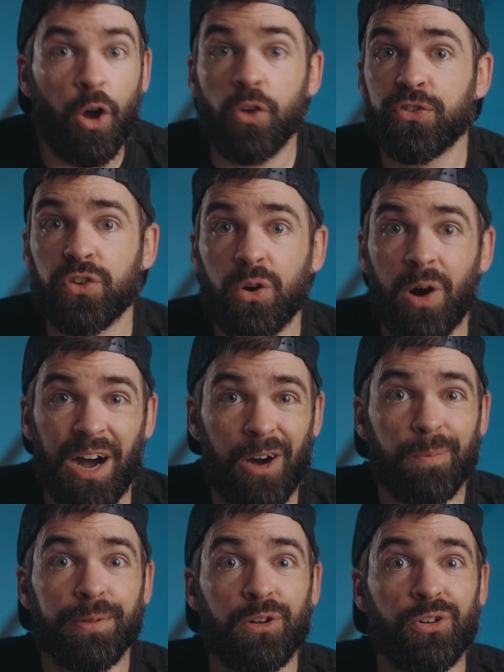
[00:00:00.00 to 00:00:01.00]
Also, how
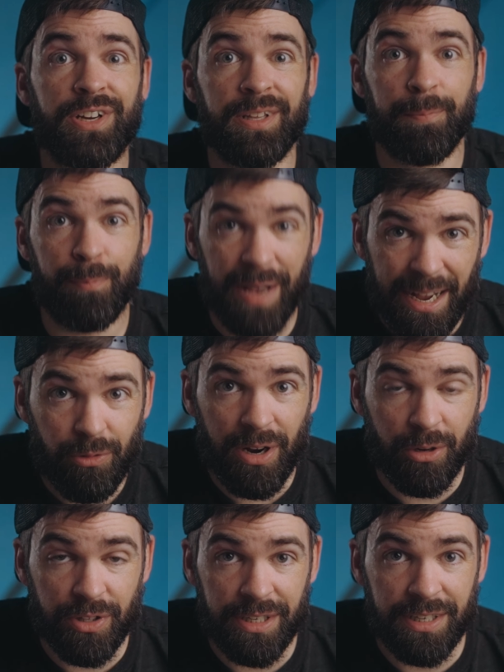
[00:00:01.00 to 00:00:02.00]
blurry the
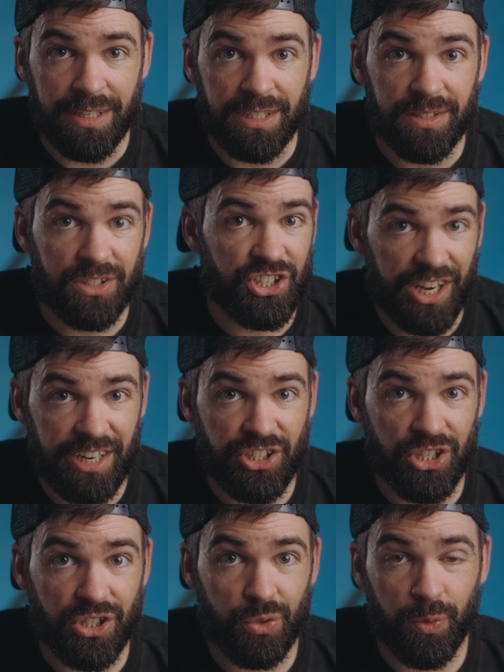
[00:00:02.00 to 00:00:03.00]
background is
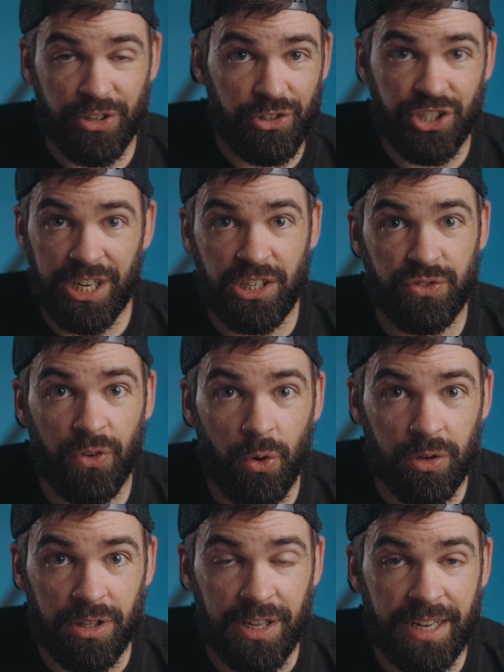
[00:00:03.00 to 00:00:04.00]
changes when you change
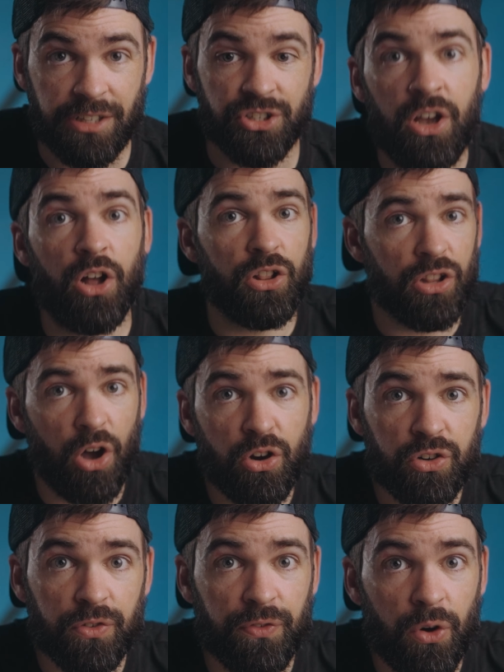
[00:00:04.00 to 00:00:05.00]
focal lengths. A
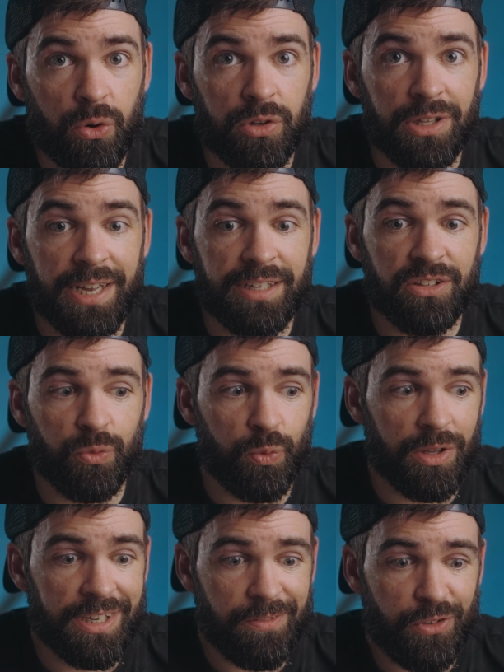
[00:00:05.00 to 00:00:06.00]
longer focal length
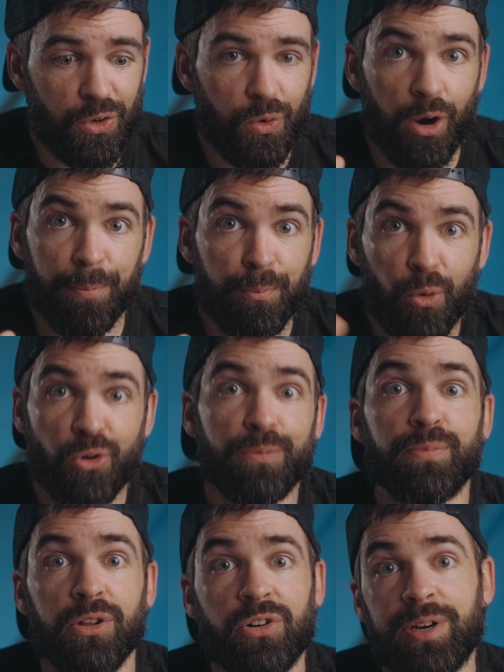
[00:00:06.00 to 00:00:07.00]
will give you a more
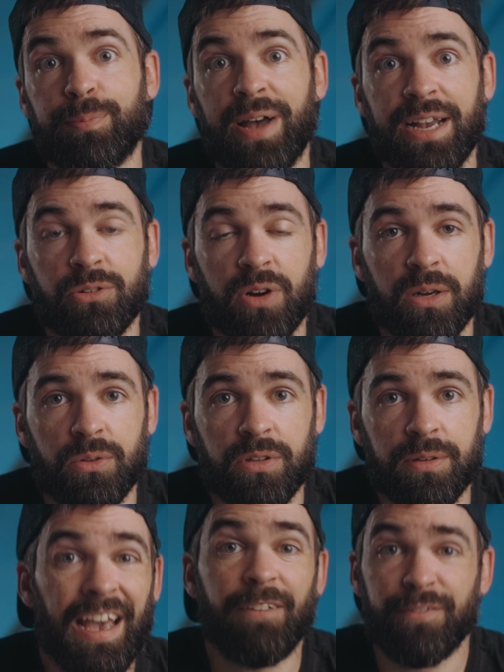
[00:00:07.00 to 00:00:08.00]
blurry background.
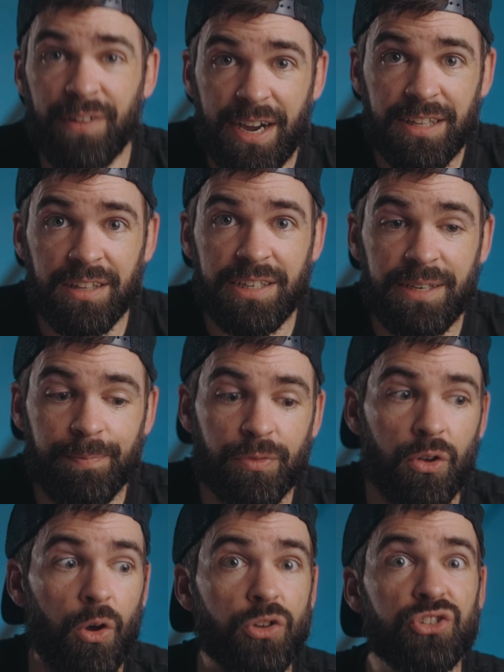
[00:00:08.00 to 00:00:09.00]
And finally,
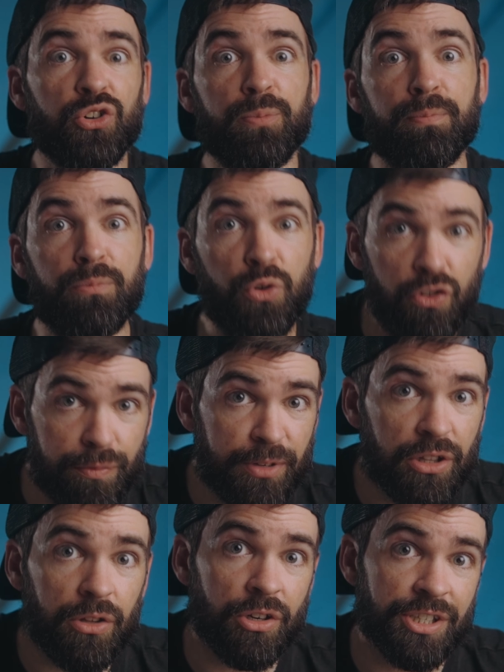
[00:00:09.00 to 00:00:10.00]
also
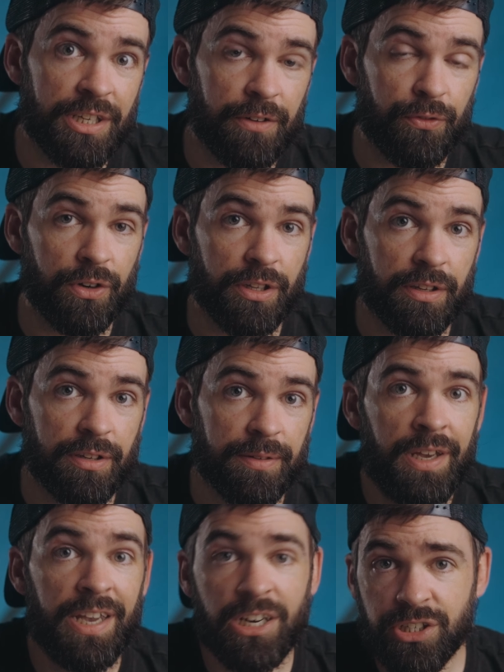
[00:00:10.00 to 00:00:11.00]
movement looks different.
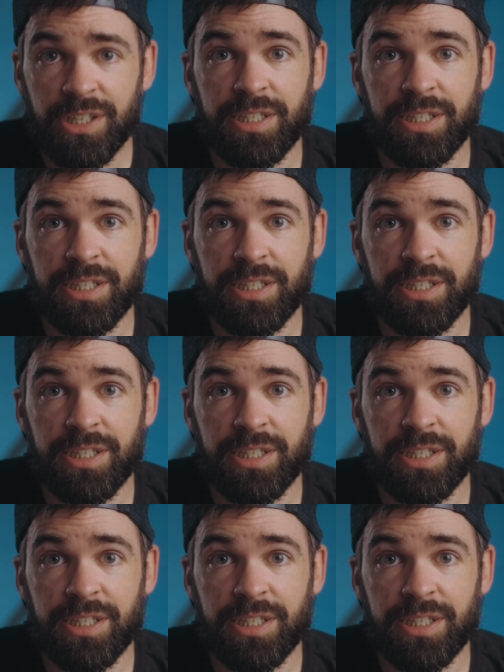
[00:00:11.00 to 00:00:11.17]
Here's the